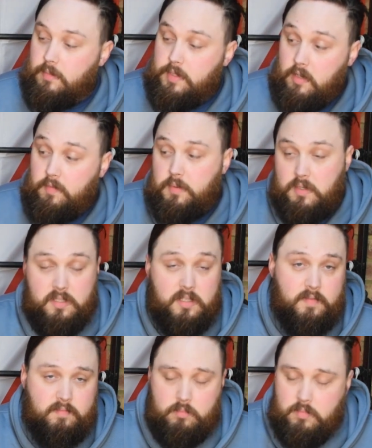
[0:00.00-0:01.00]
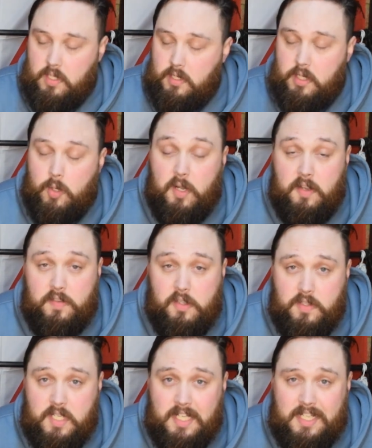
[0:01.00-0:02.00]
sort of because I've done it quite a
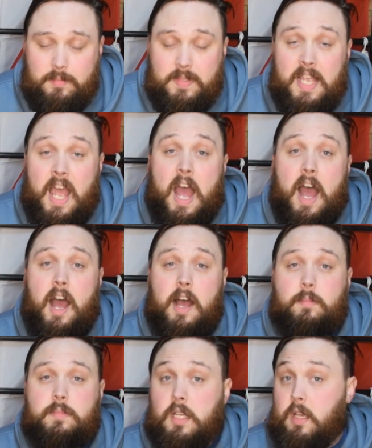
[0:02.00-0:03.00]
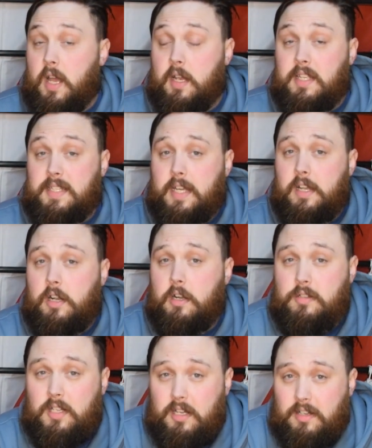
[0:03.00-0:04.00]
few times. So yeah, let's take a
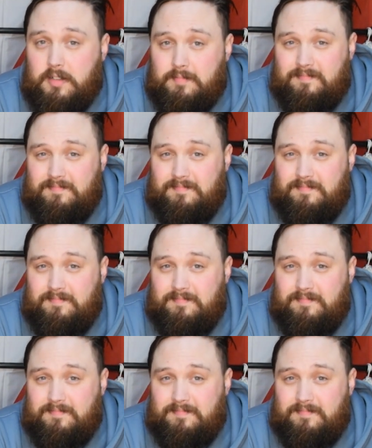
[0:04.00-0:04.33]
closer look.